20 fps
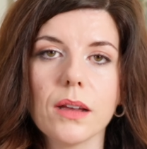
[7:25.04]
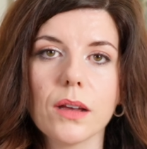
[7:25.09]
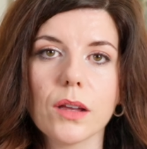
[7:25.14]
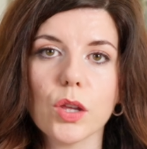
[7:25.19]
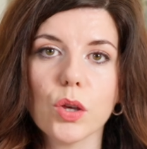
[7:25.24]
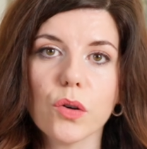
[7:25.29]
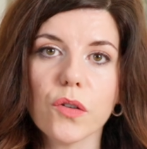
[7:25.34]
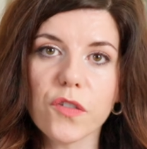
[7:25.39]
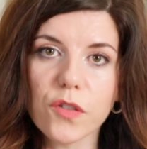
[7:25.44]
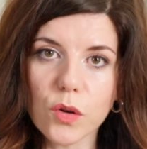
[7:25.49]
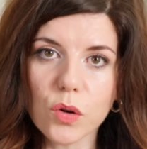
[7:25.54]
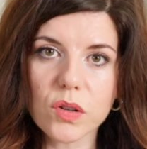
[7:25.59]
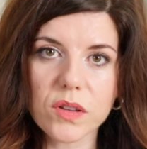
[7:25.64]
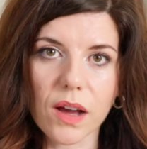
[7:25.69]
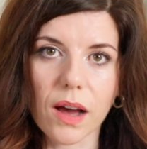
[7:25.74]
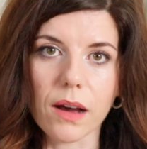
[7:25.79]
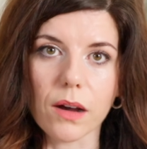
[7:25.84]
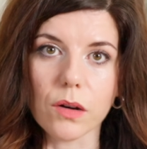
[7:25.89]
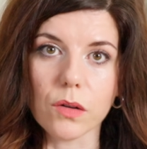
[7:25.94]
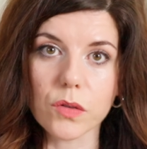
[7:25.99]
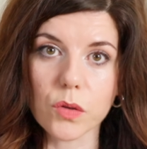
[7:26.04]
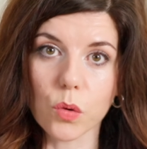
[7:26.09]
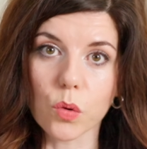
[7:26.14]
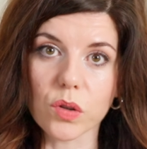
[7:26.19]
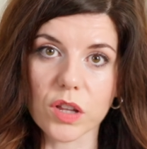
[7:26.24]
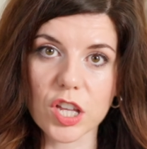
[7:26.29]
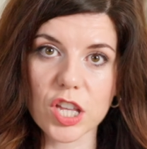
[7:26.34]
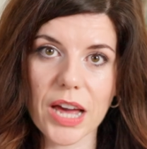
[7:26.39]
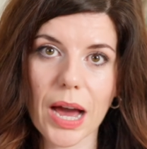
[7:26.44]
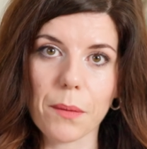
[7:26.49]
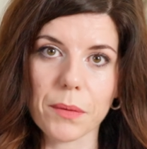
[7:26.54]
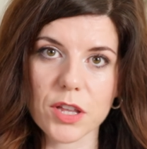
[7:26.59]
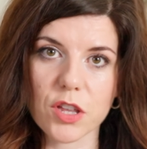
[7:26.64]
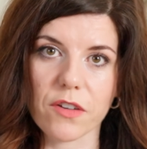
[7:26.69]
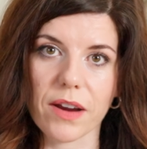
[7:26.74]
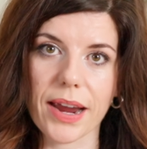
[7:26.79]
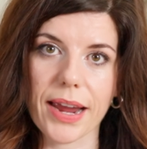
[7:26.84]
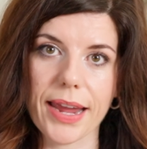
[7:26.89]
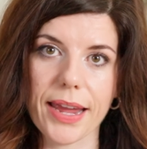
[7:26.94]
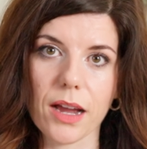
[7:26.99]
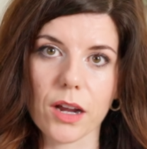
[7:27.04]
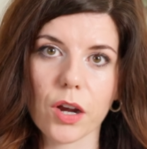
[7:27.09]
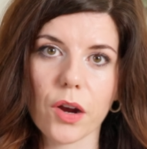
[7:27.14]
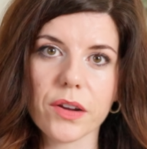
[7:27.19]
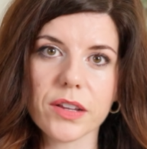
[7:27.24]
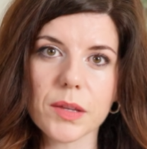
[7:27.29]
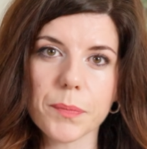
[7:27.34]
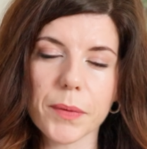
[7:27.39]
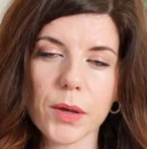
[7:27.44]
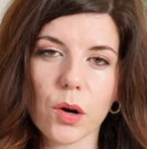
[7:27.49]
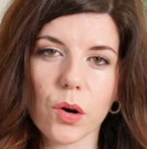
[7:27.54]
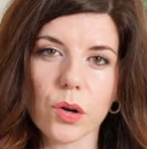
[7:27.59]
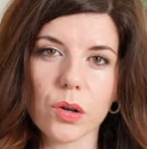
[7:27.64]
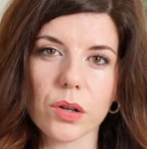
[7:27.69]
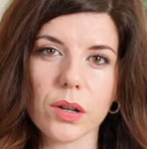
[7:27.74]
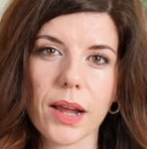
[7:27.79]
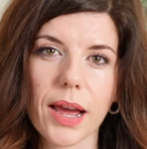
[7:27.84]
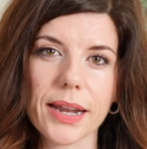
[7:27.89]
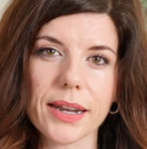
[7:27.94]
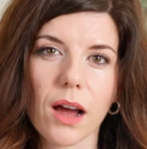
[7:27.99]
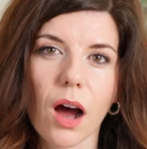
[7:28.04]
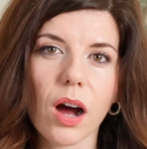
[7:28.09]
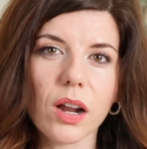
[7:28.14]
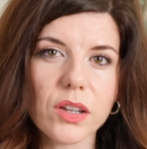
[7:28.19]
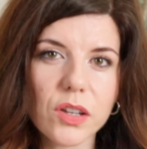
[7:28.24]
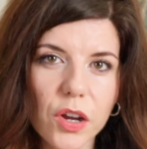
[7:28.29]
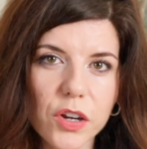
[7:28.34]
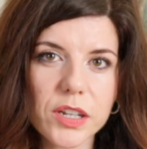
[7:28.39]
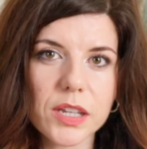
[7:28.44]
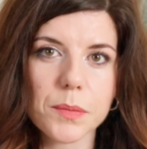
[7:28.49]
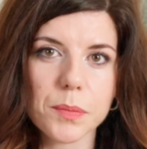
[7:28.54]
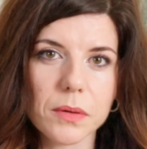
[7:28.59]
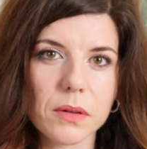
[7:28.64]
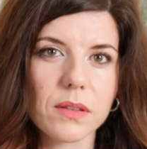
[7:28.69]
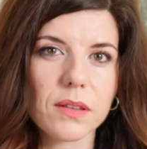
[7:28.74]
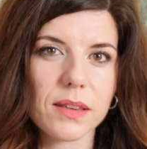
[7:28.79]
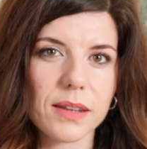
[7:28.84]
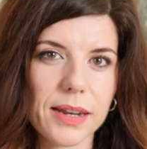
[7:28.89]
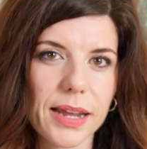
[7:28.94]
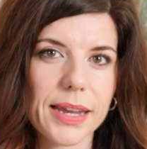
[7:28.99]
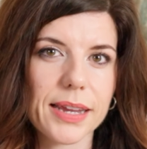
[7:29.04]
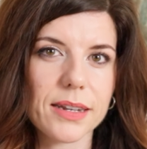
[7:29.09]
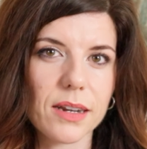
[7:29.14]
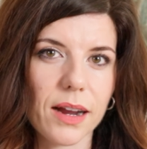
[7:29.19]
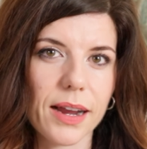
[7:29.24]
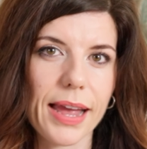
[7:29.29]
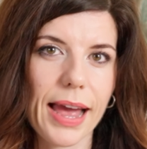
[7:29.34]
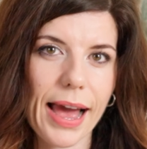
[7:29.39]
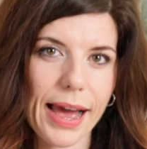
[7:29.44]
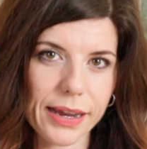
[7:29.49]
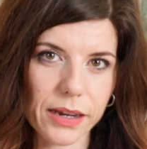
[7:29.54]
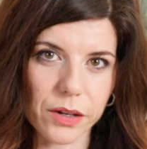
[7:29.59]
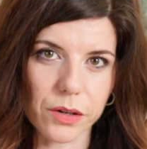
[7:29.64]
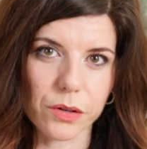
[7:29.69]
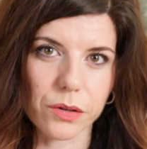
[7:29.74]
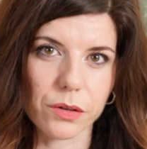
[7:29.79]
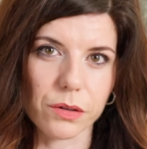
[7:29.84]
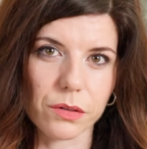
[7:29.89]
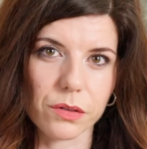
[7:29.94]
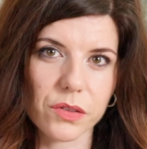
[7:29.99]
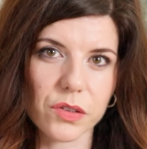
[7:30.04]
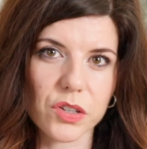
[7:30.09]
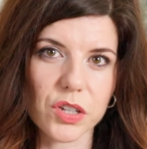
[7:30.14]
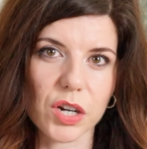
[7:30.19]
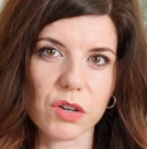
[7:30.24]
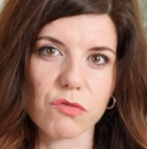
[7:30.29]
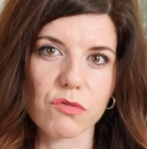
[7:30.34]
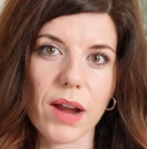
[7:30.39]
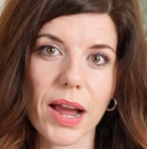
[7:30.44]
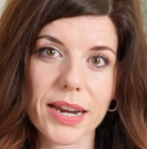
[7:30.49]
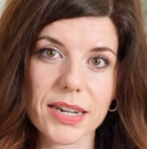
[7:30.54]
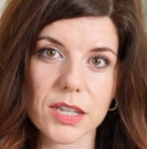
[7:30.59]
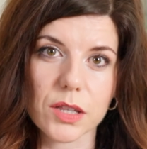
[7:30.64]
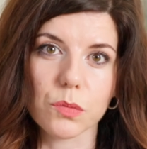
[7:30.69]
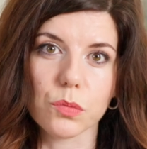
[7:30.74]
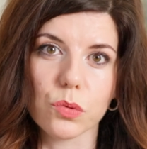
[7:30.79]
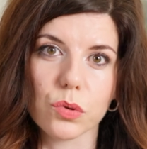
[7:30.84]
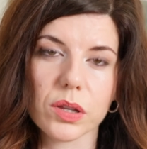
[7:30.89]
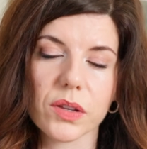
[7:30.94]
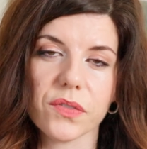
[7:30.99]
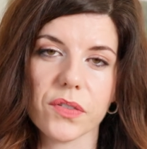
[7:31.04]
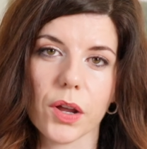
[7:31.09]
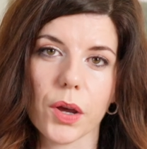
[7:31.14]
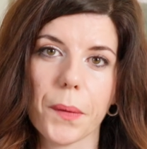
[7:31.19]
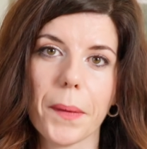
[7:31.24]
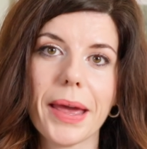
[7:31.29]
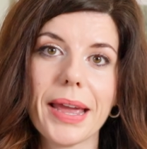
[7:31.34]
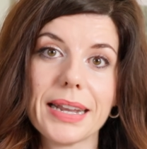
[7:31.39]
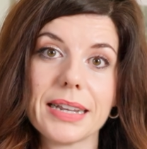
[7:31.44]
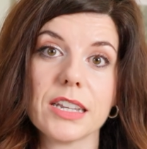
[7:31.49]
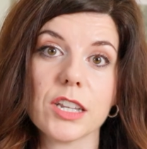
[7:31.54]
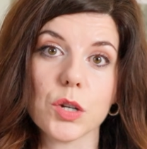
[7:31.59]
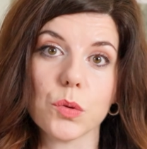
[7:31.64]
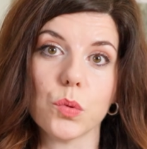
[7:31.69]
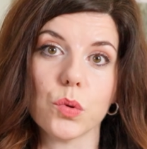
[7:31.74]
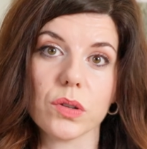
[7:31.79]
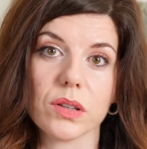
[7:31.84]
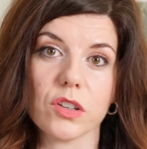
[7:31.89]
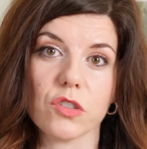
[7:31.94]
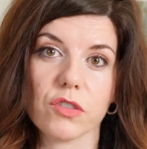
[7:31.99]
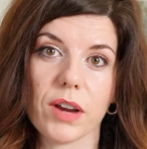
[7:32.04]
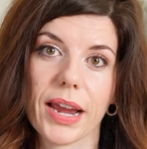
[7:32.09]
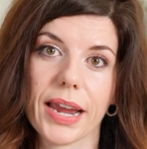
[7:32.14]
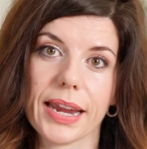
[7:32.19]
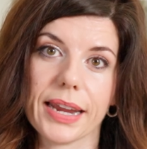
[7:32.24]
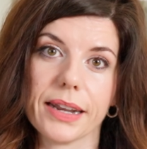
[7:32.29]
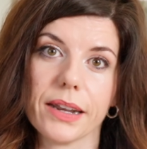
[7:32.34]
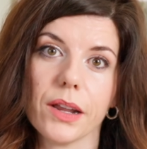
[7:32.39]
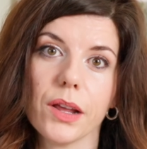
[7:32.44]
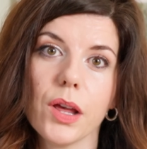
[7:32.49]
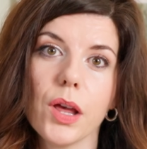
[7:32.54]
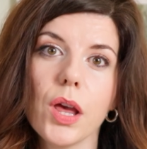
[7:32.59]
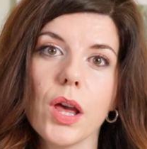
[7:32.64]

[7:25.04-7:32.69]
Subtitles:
Your floor tiles or the shower tray are going to be on an unnoticeable to the naked eye angle to direct the water flow in towards the drain.